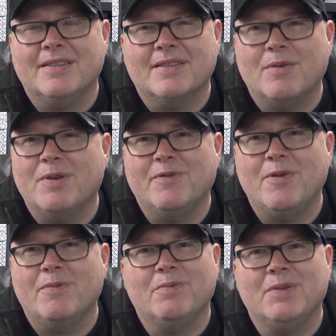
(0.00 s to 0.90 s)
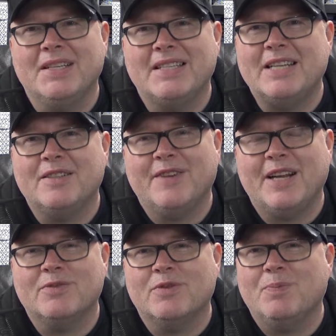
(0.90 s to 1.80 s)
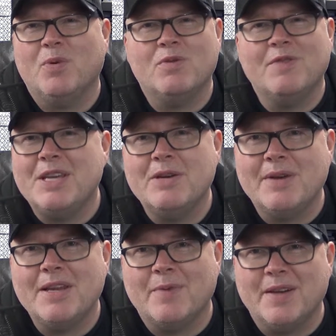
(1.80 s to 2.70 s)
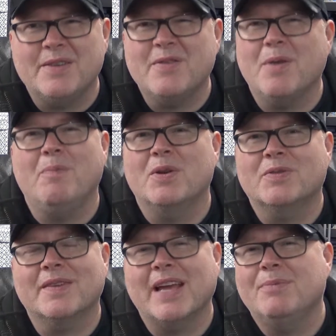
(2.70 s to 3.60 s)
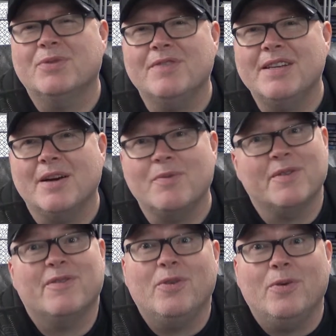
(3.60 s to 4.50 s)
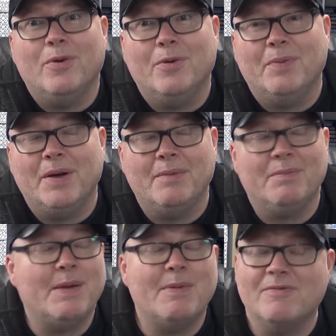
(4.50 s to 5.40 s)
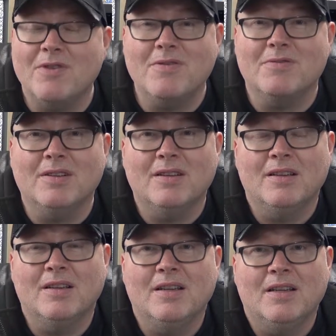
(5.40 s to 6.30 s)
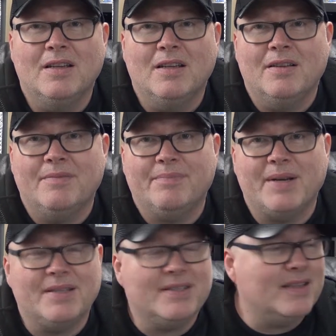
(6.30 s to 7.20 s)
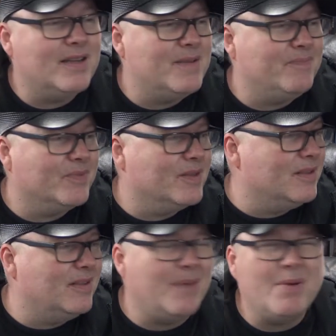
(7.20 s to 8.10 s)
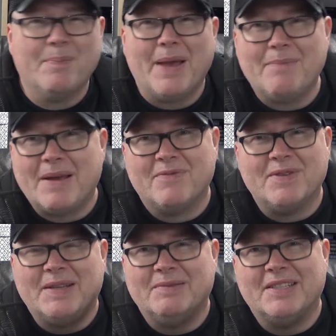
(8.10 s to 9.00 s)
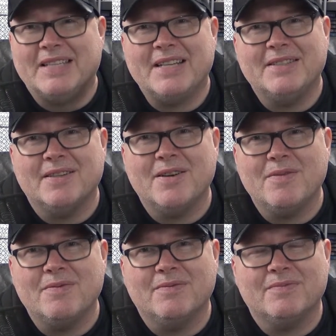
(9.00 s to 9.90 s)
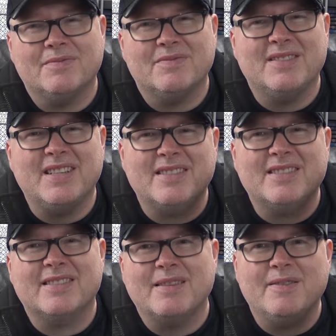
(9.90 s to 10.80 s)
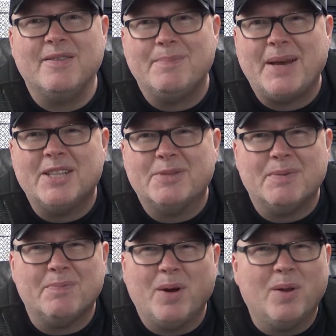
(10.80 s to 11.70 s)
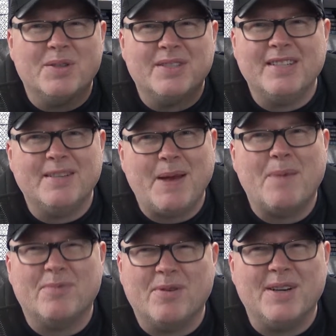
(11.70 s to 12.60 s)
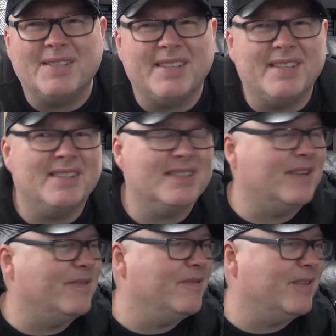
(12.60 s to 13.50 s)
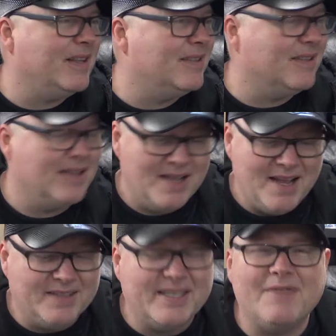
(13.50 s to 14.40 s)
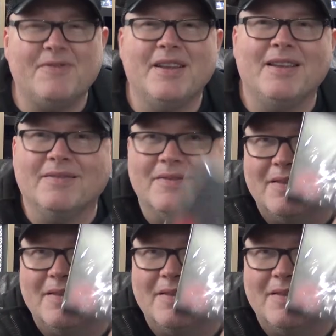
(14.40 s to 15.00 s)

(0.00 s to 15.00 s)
Because I would have thought the Nintendo fans would have bought a Wii U anyway, so you've got most of the games already, I would have thought, but maybe I'm wrong. But I'm not bad mouthing Nintendo, just some of the management policies about pricing and stuff, and definitely